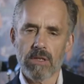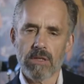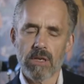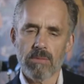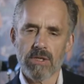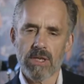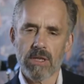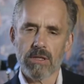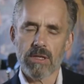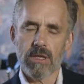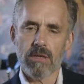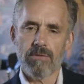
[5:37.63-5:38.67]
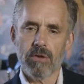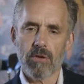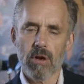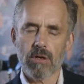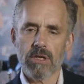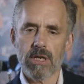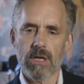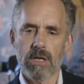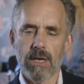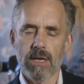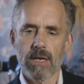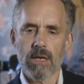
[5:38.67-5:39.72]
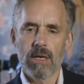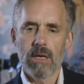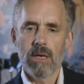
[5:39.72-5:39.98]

in some sense that if you're articulating